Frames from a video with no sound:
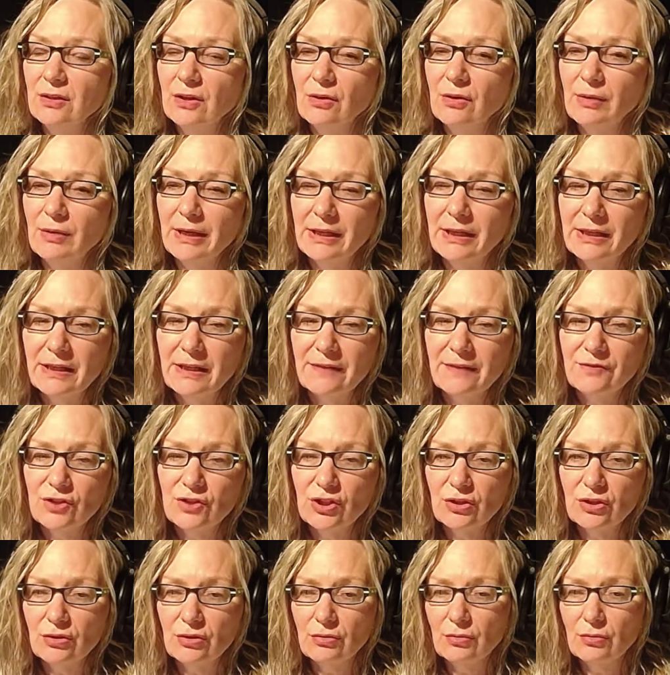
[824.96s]
It gives
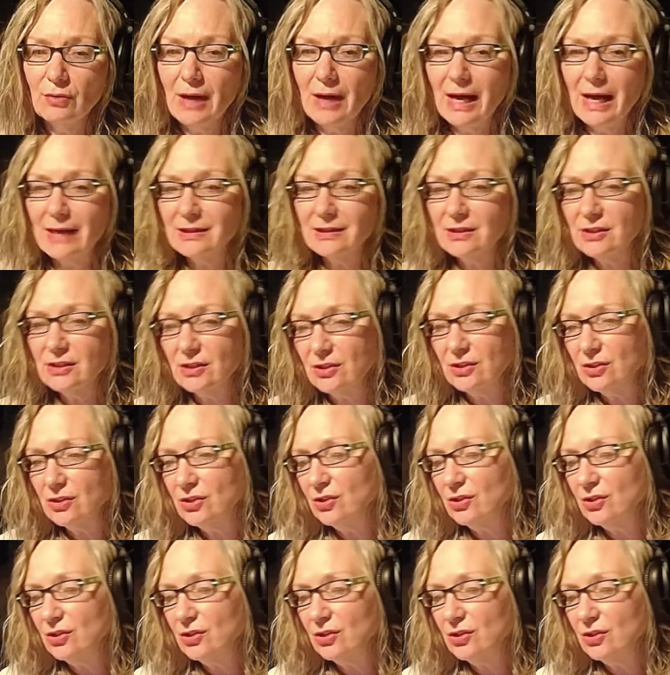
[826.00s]
you answers